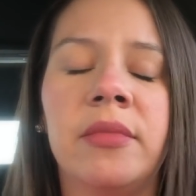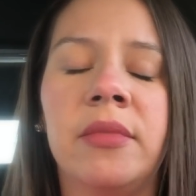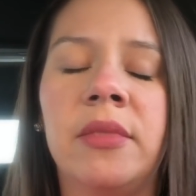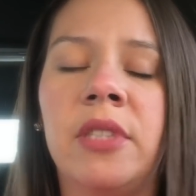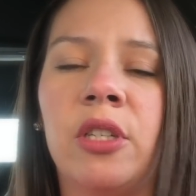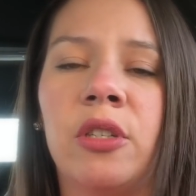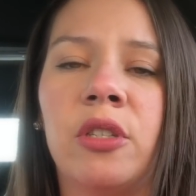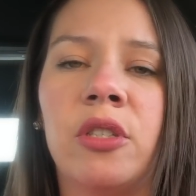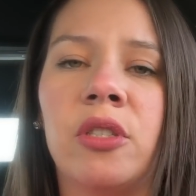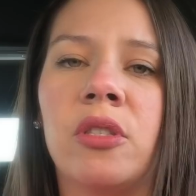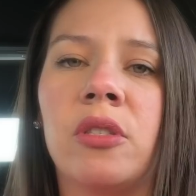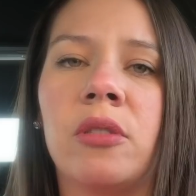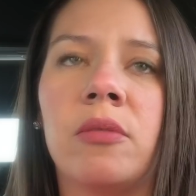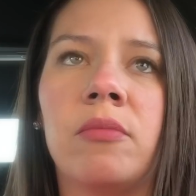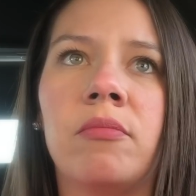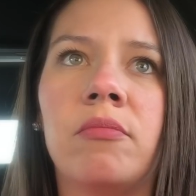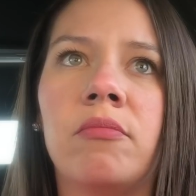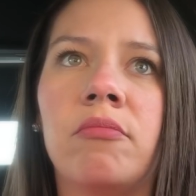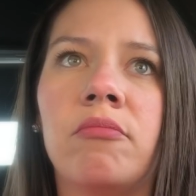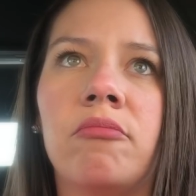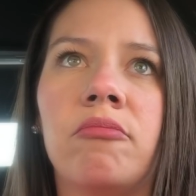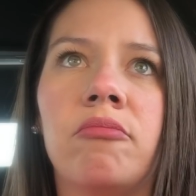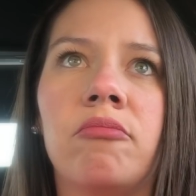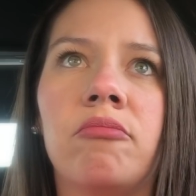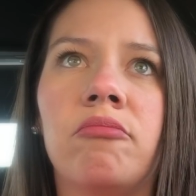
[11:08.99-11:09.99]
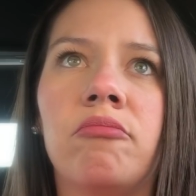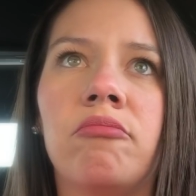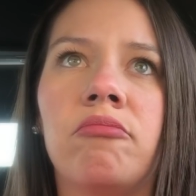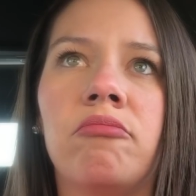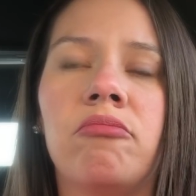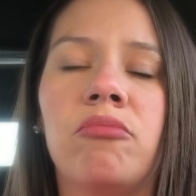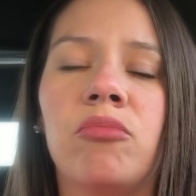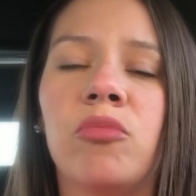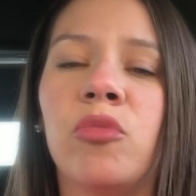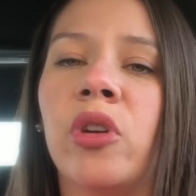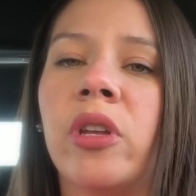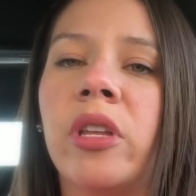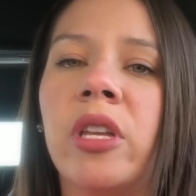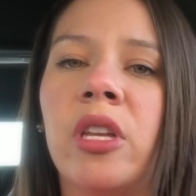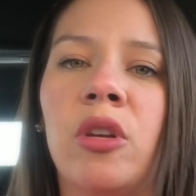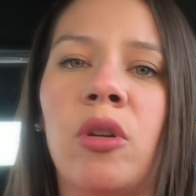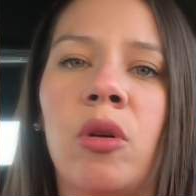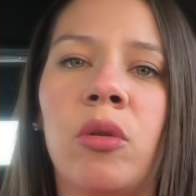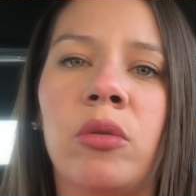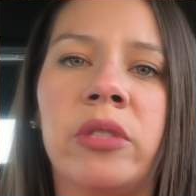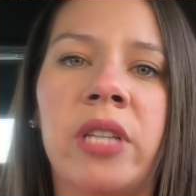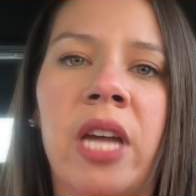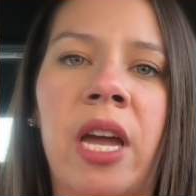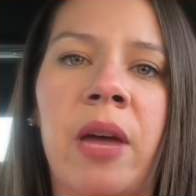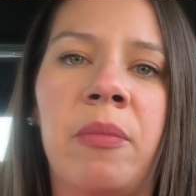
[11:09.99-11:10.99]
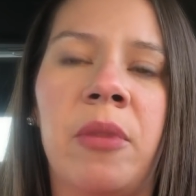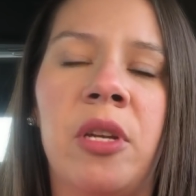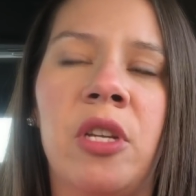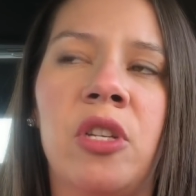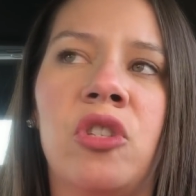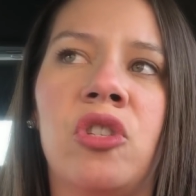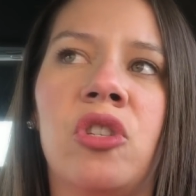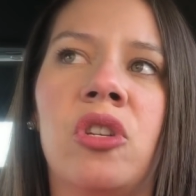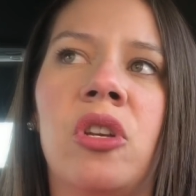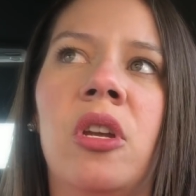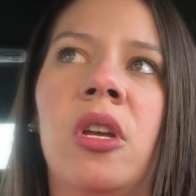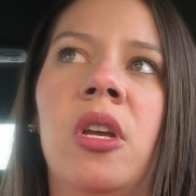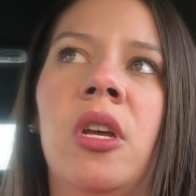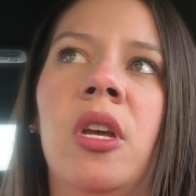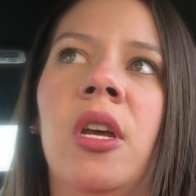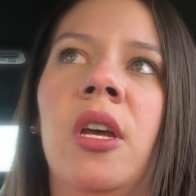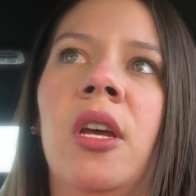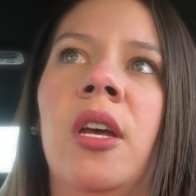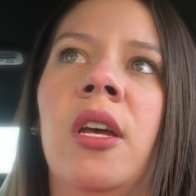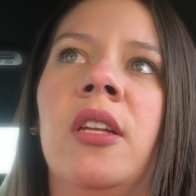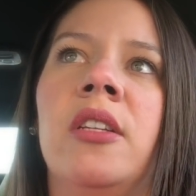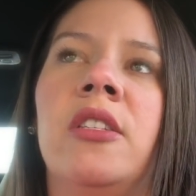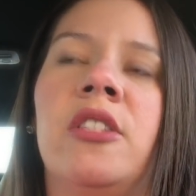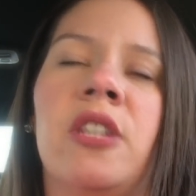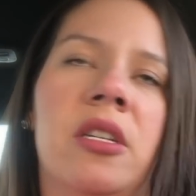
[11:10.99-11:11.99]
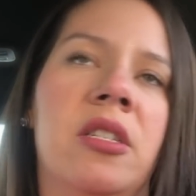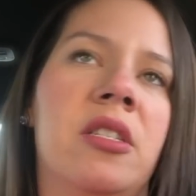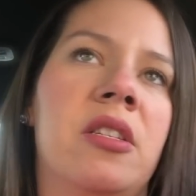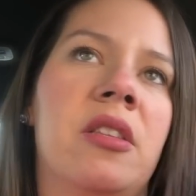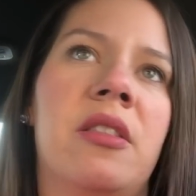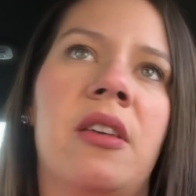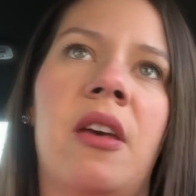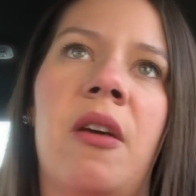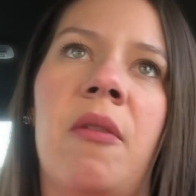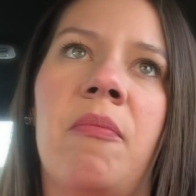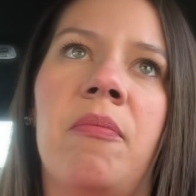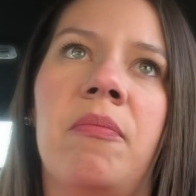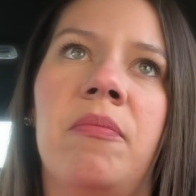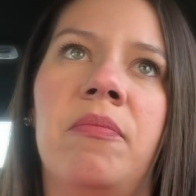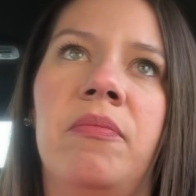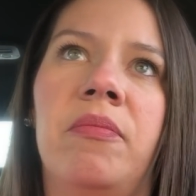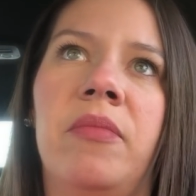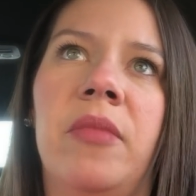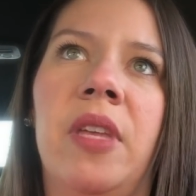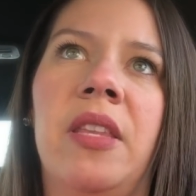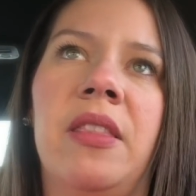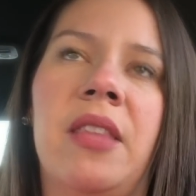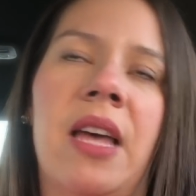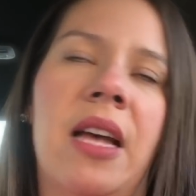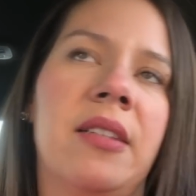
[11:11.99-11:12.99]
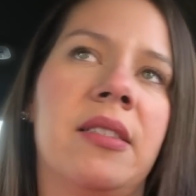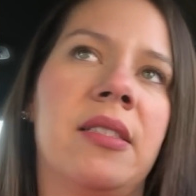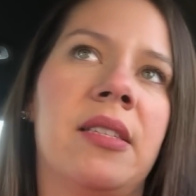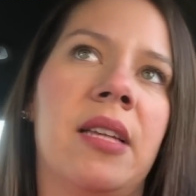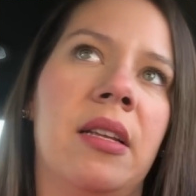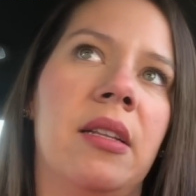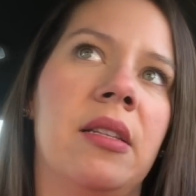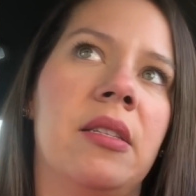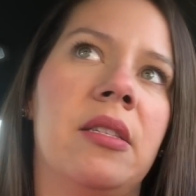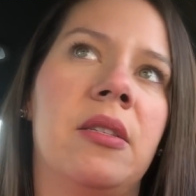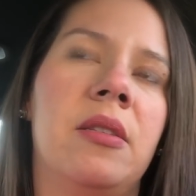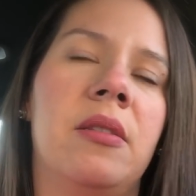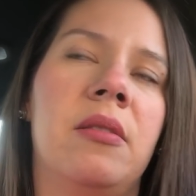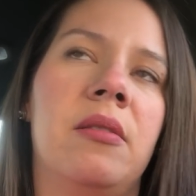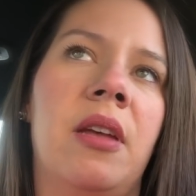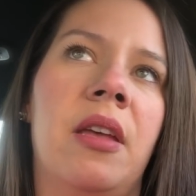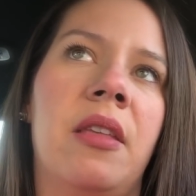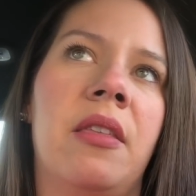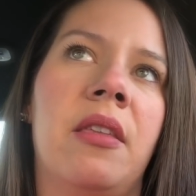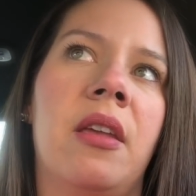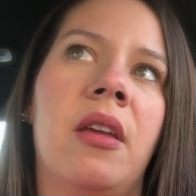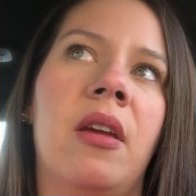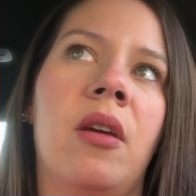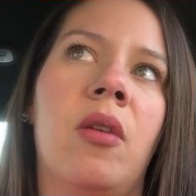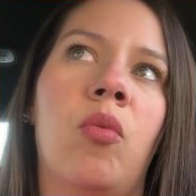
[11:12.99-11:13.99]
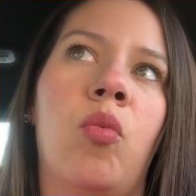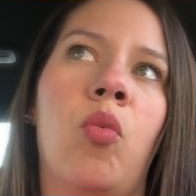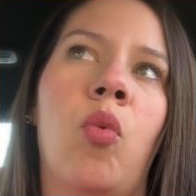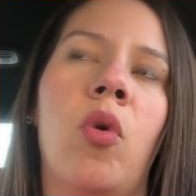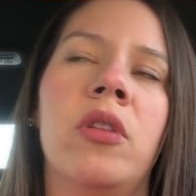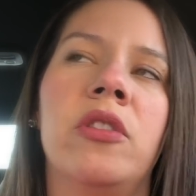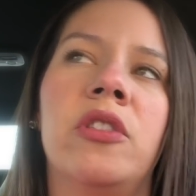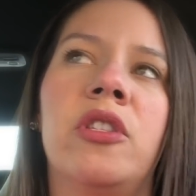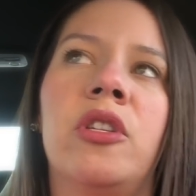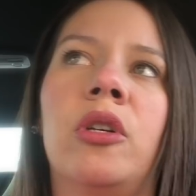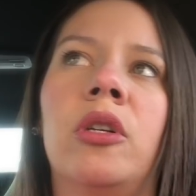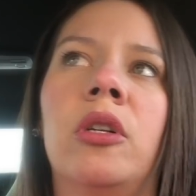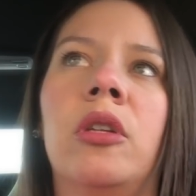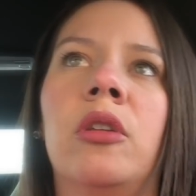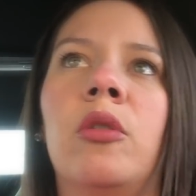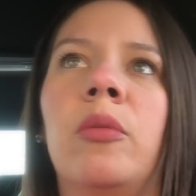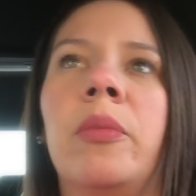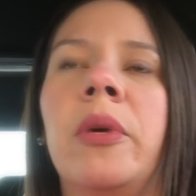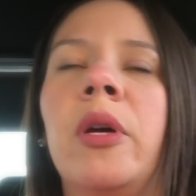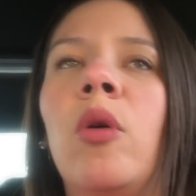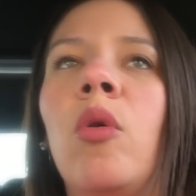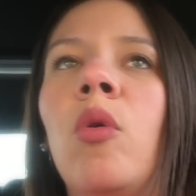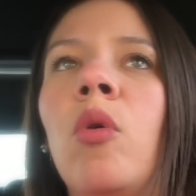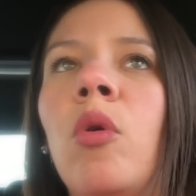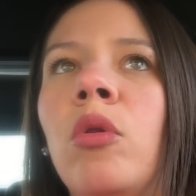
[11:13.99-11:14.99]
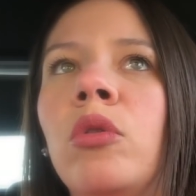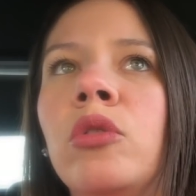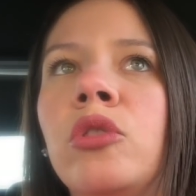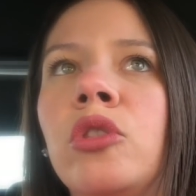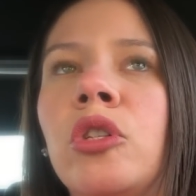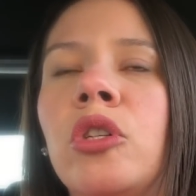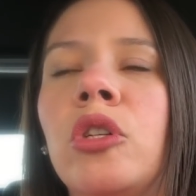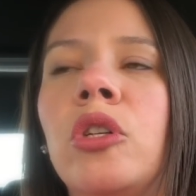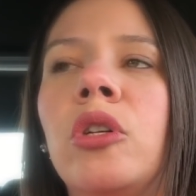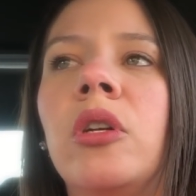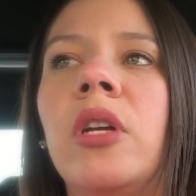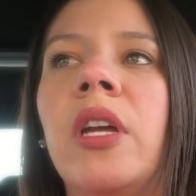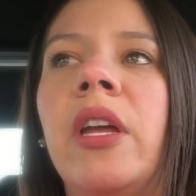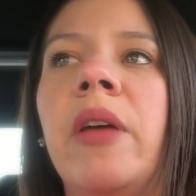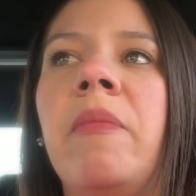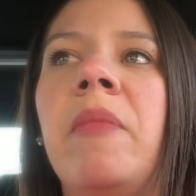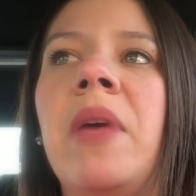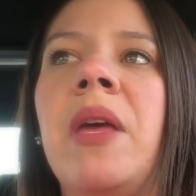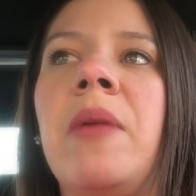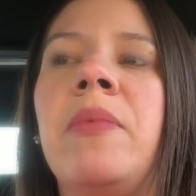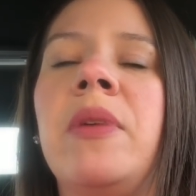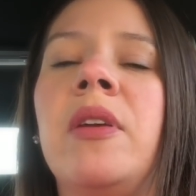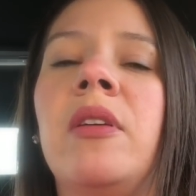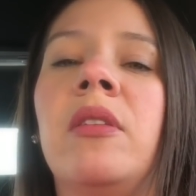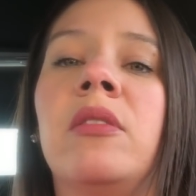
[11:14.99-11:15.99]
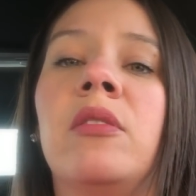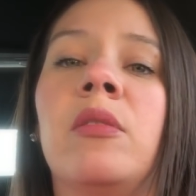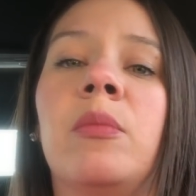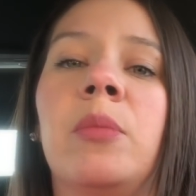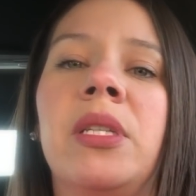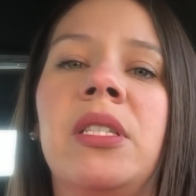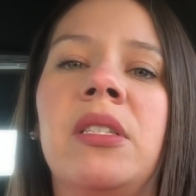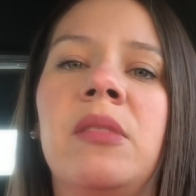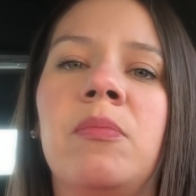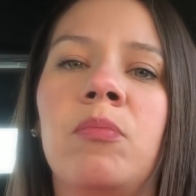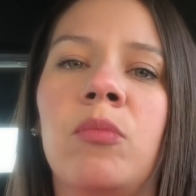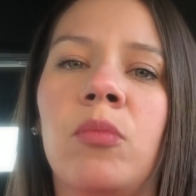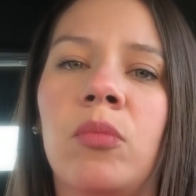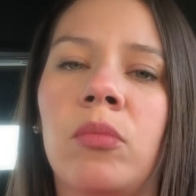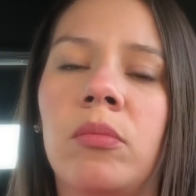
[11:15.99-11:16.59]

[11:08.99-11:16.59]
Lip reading: There's really no damage done to them in that sense. I think once they're a little bit older, it may be a little bit